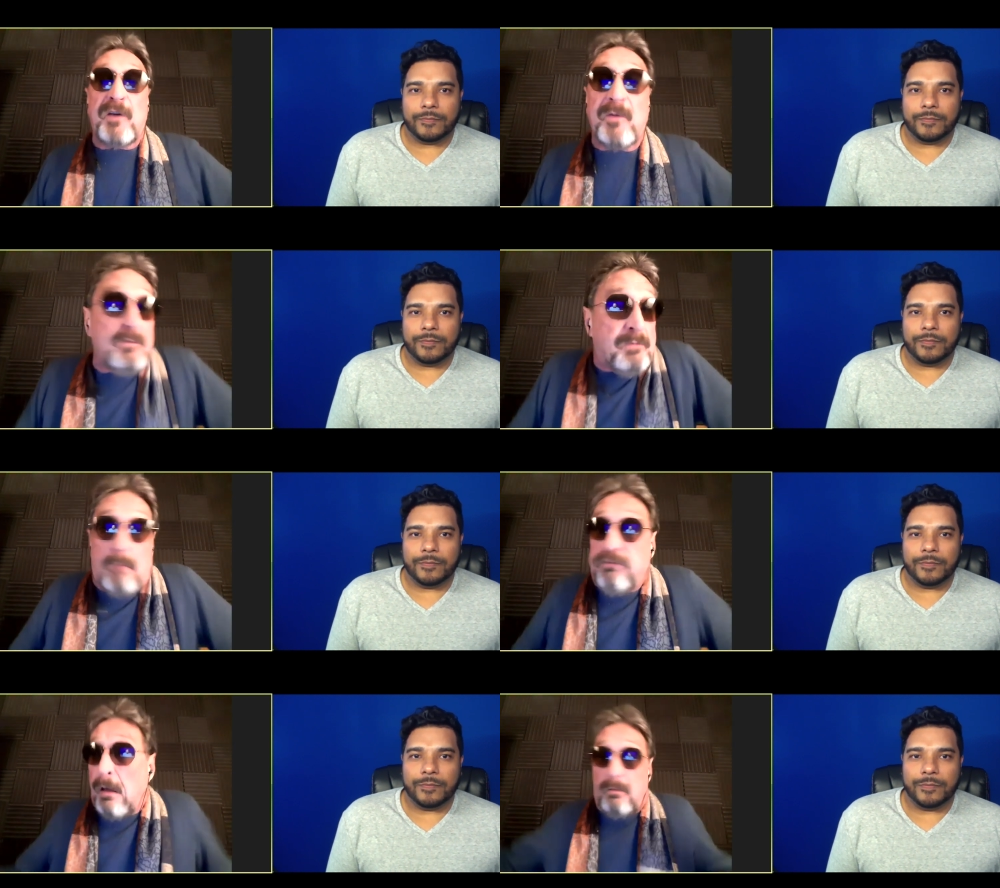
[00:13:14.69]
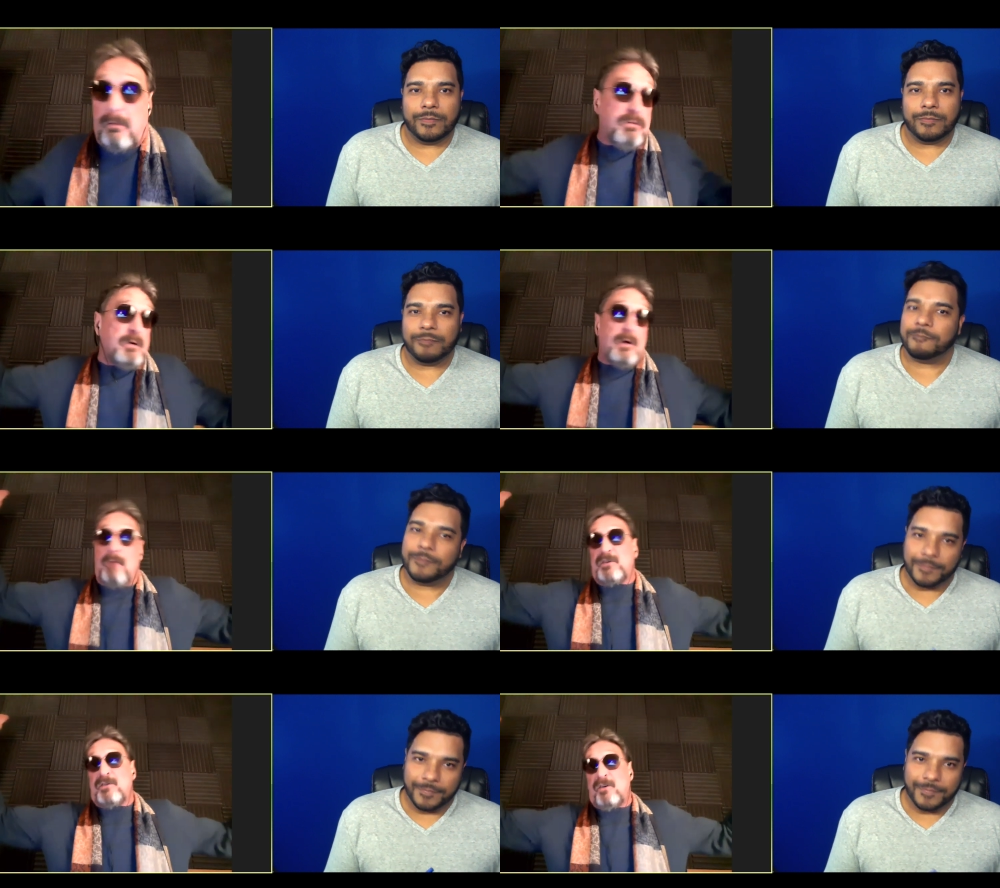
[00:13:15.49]
Speaker 1: I'm going
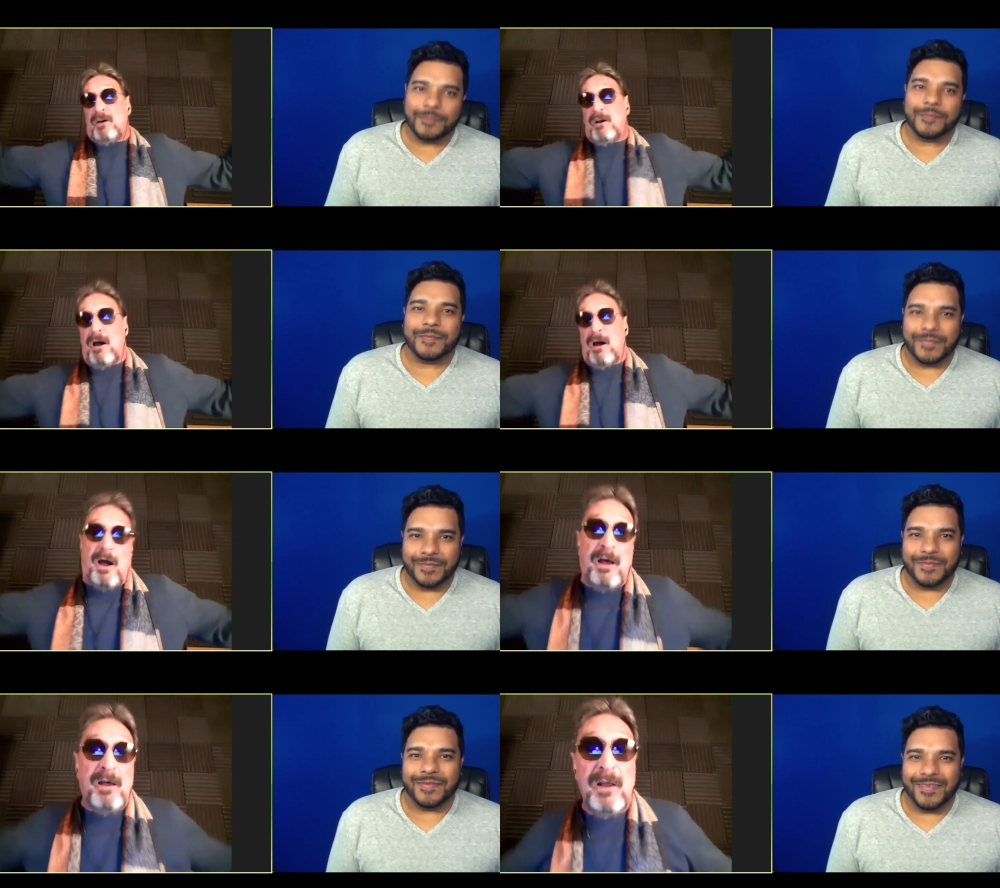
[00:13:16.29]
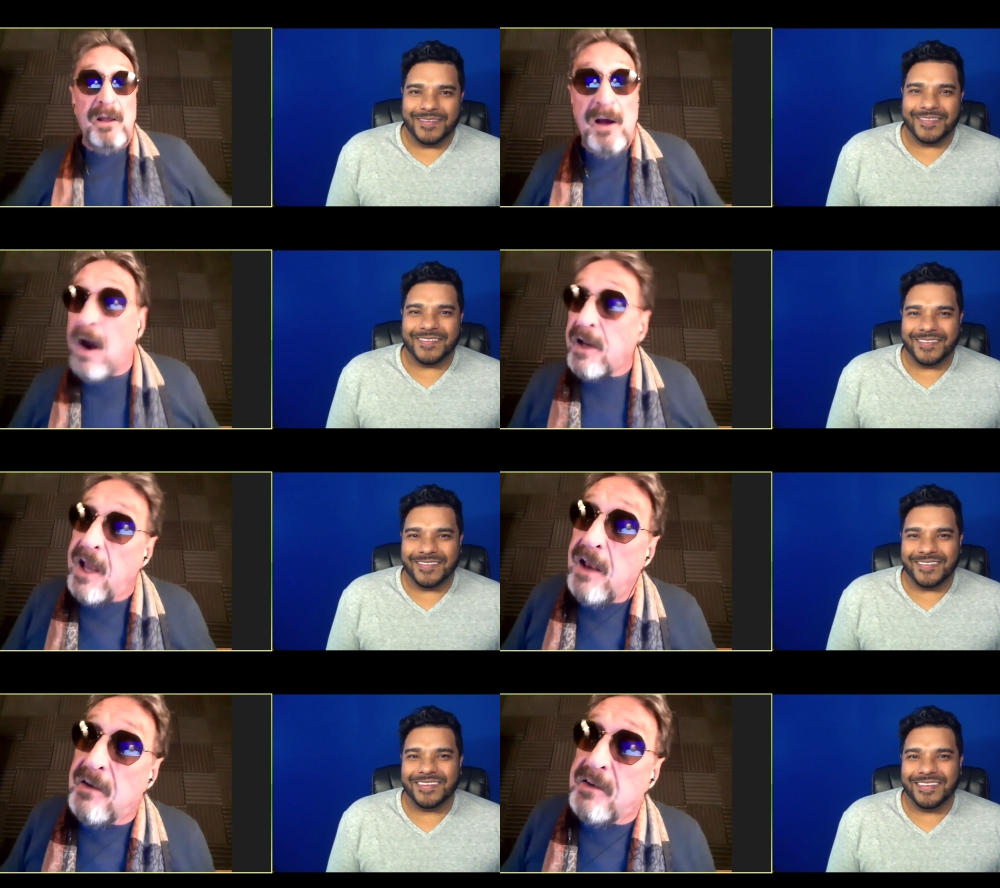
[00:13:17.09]
to, sorry, I
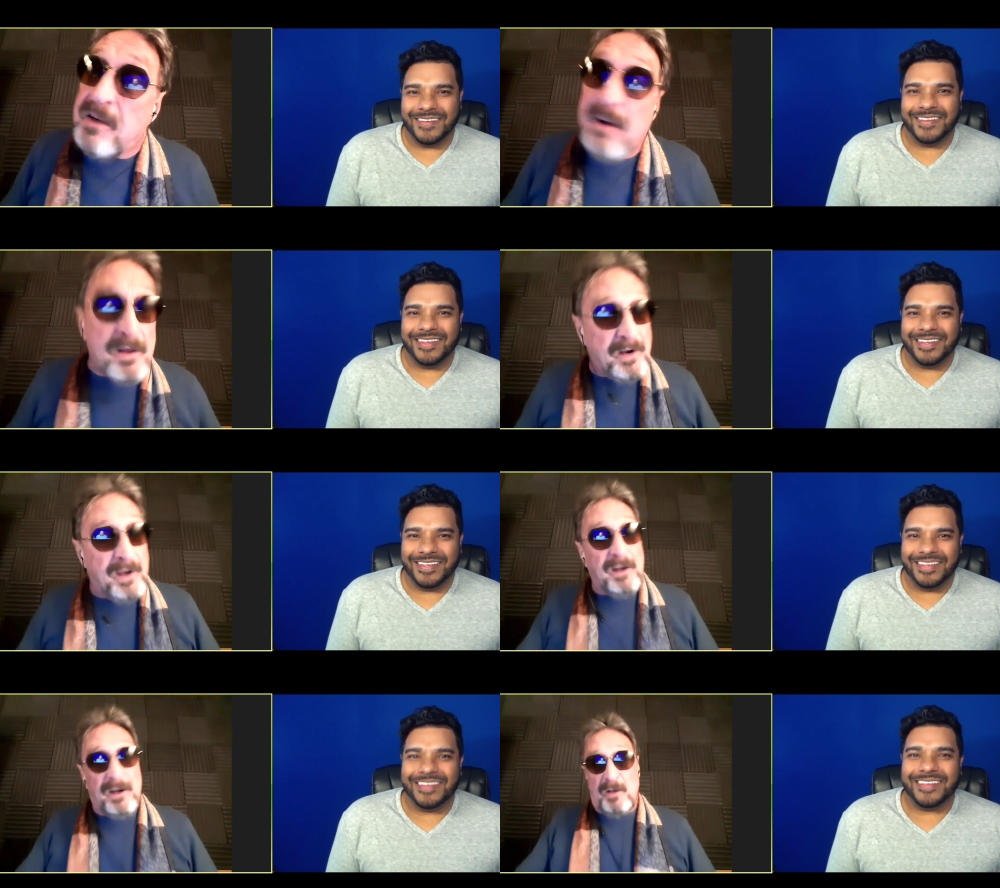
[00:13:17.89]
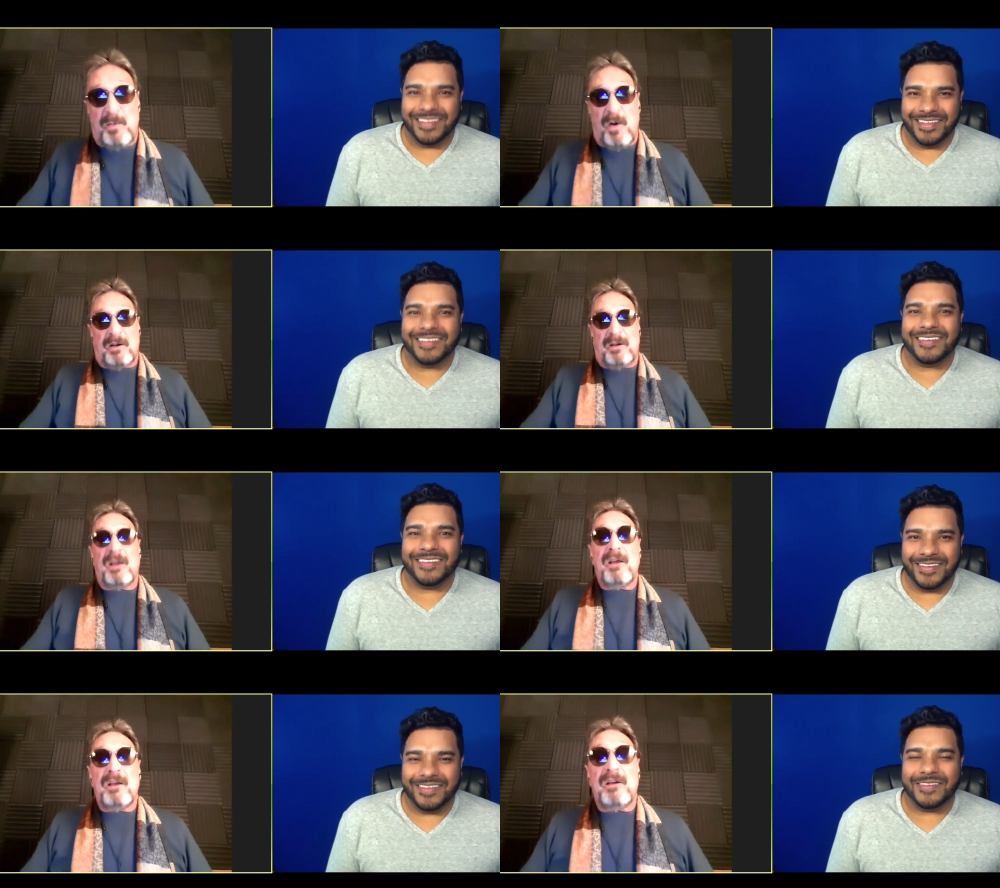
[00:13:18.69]
can't. Neither can anybody.